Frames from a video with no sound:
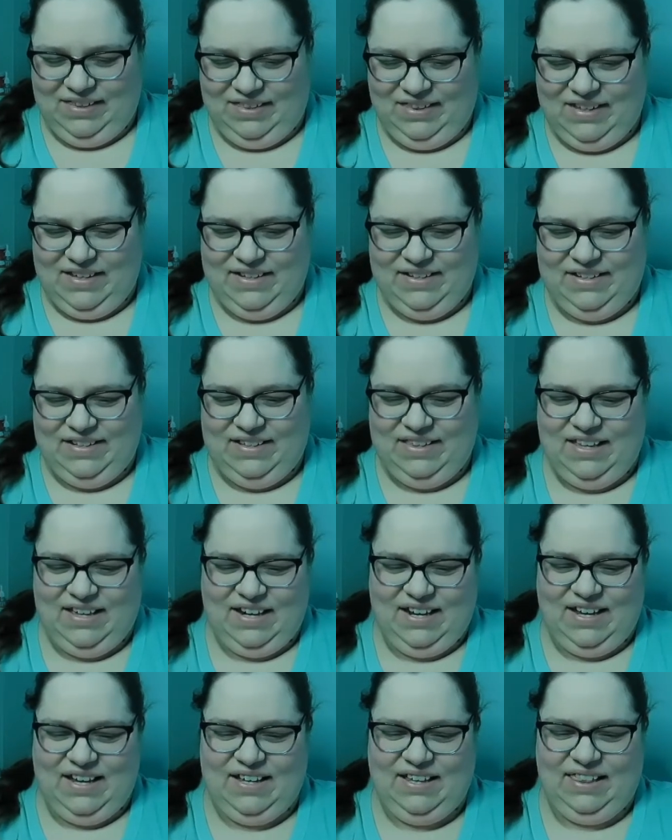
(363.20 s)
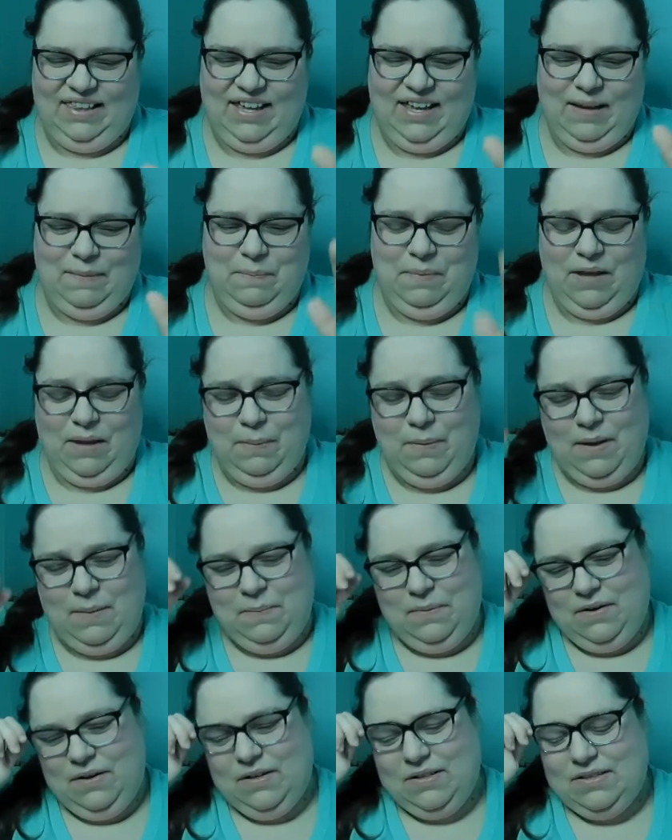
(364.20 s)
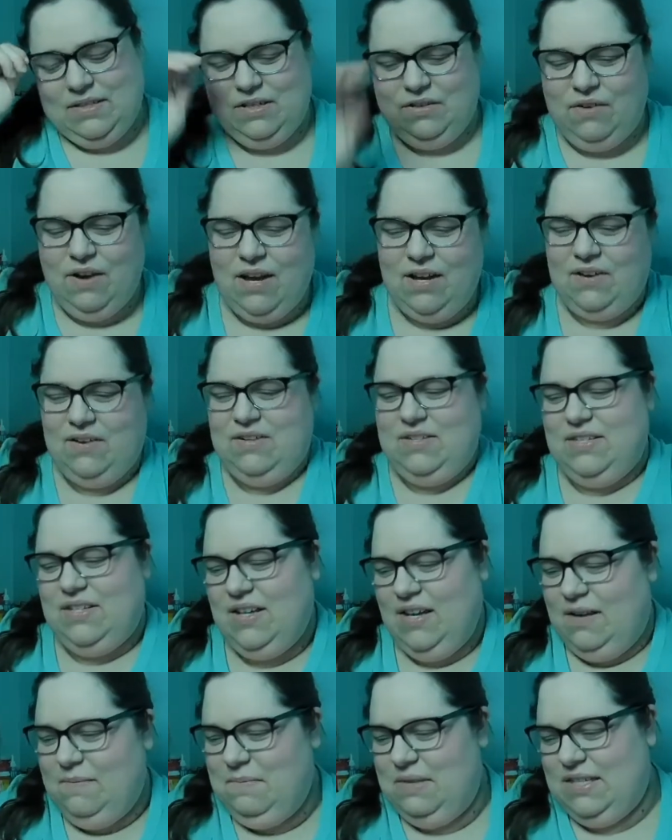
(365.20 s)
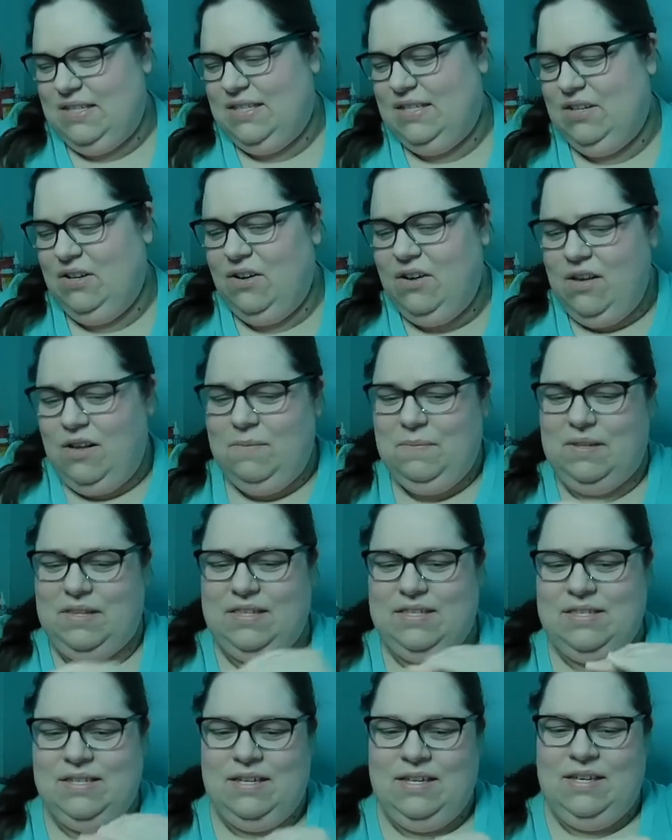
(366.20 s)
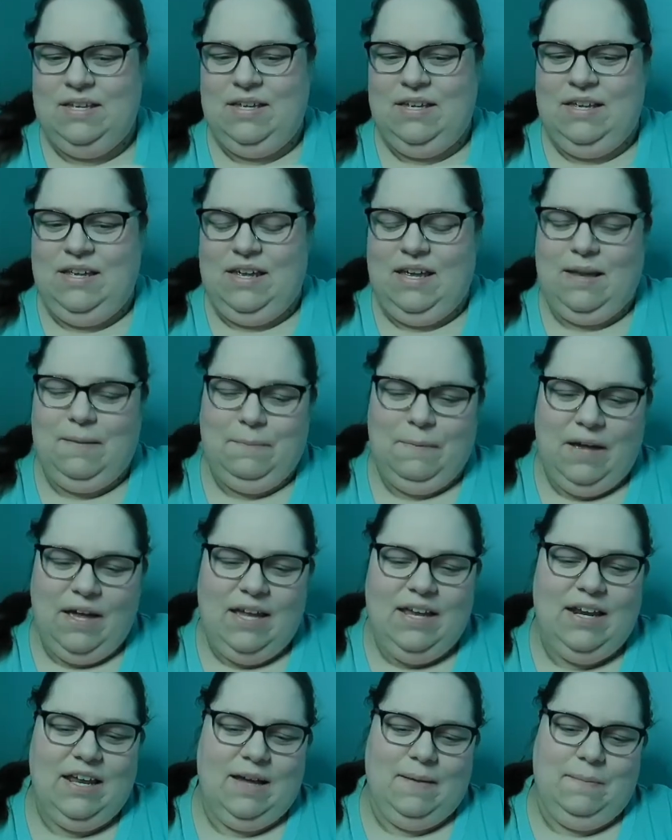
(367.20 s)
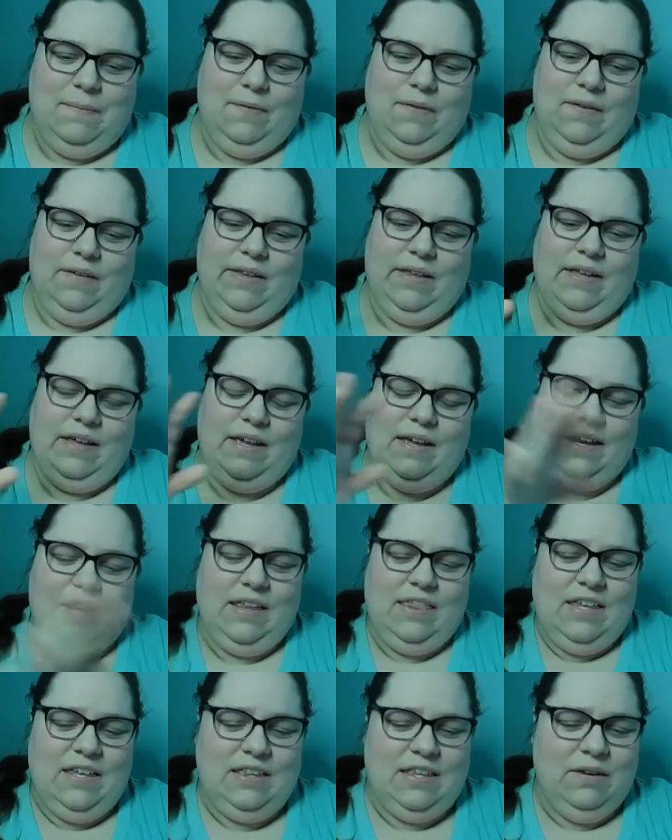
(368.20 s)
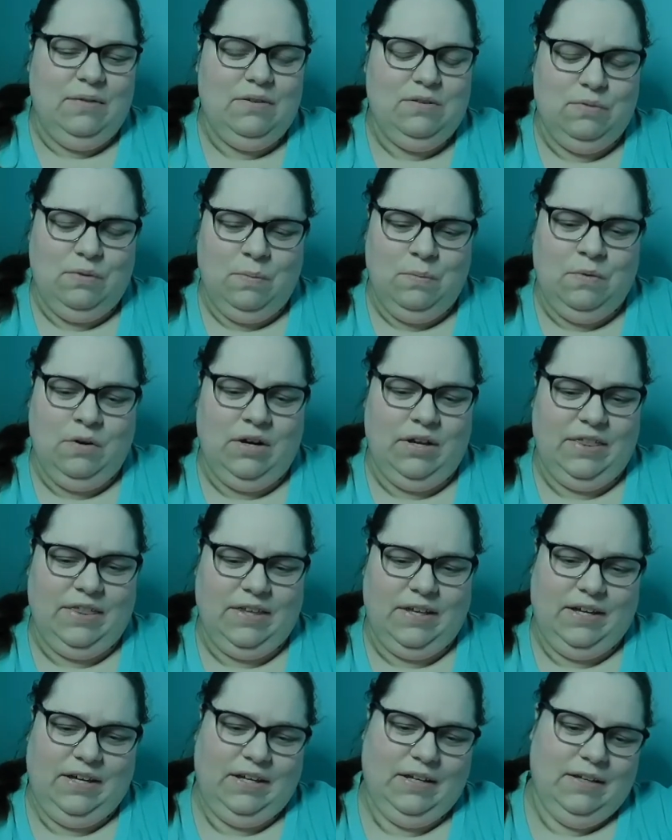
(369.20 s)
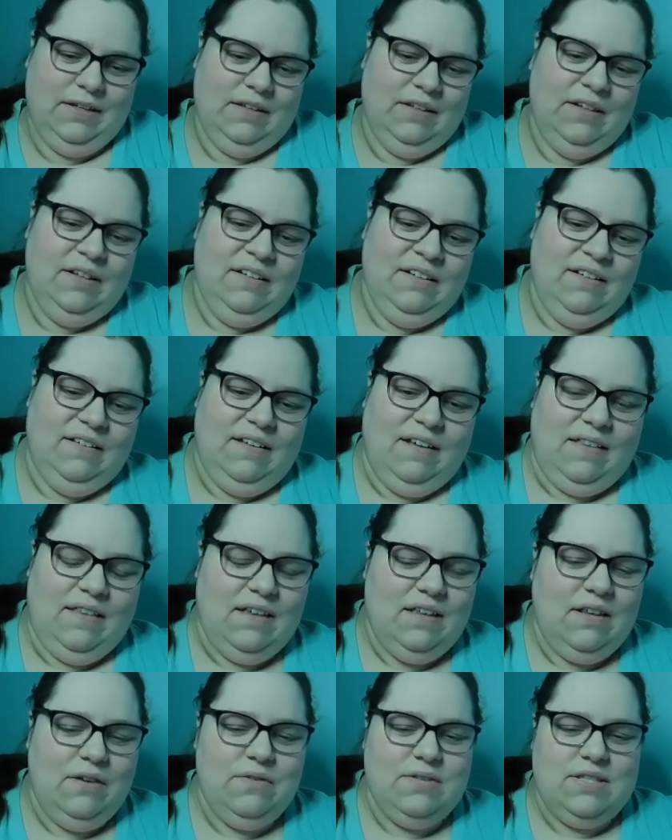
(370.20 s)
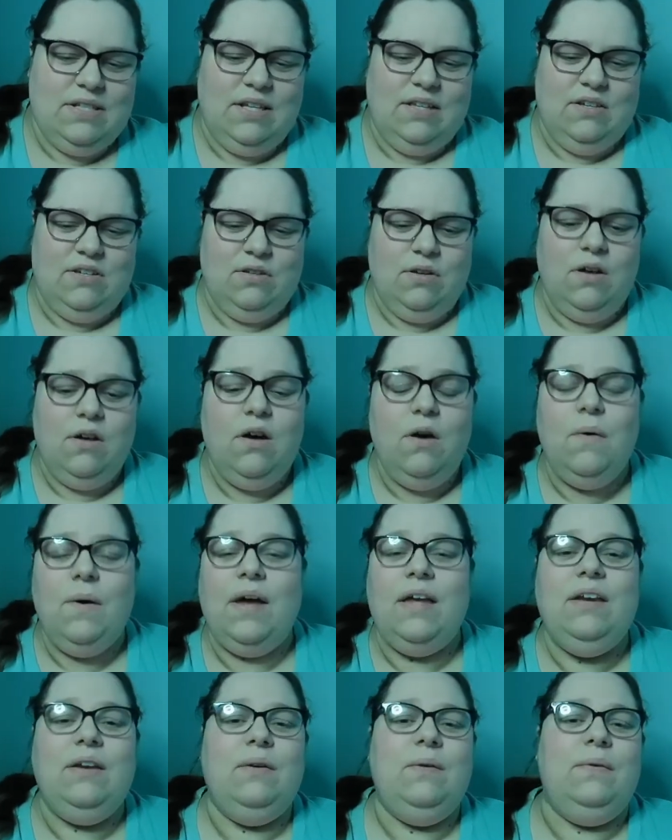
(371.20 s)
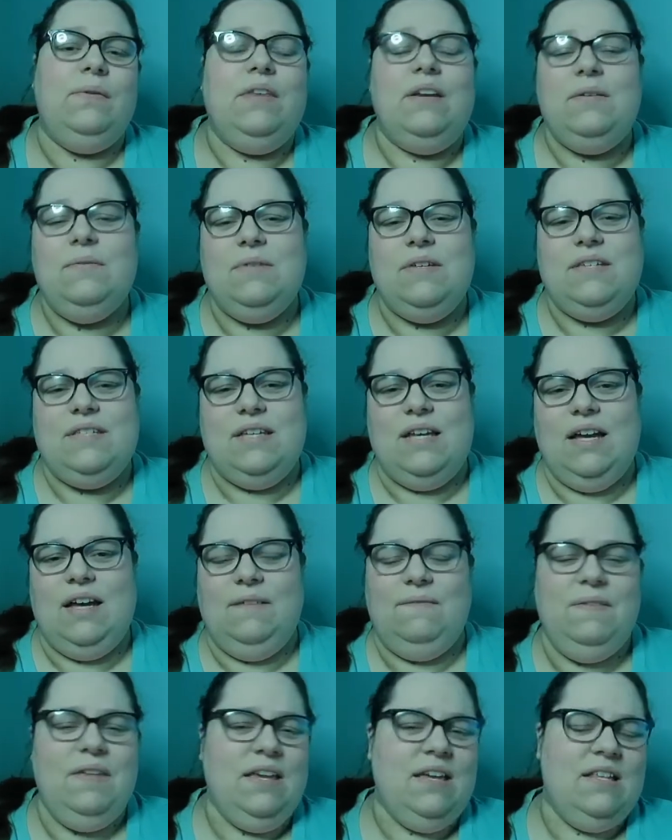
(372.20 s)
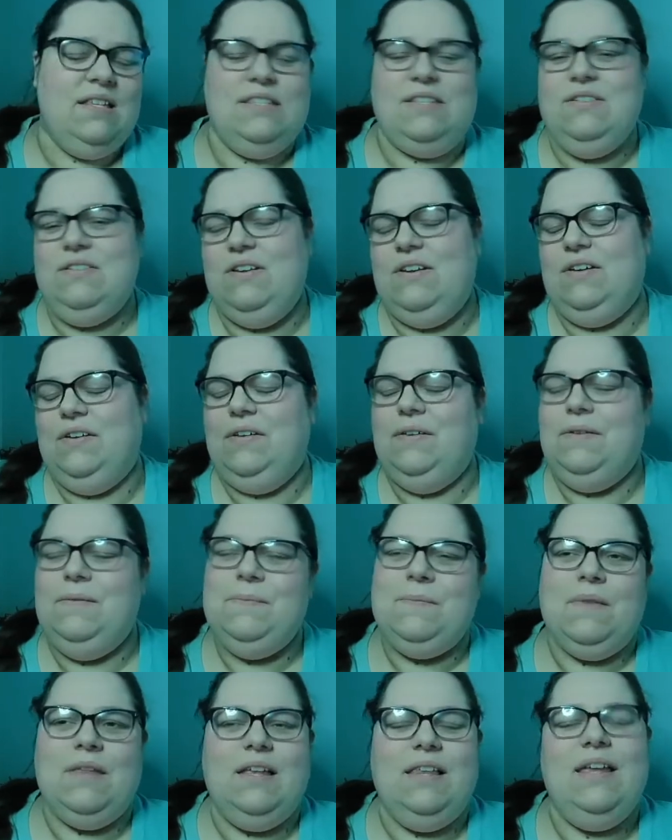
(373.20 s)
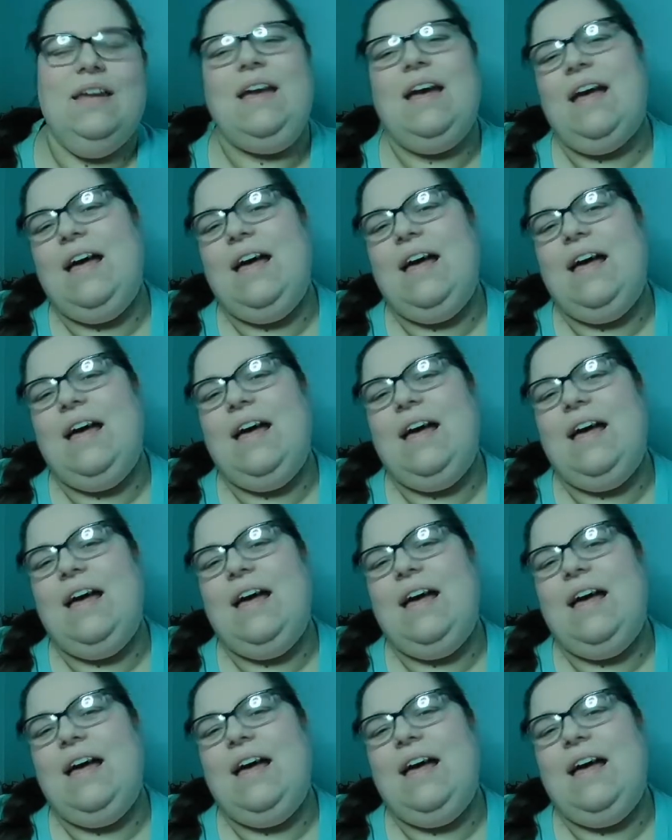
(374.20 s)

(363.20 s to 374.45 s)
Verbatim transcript: lunch that had like bell peppers and crackers and hummus and almonds and pineapple. And I think there was one more thing. I think there was another. oh, I know. There was a uh, vegan cereal. Like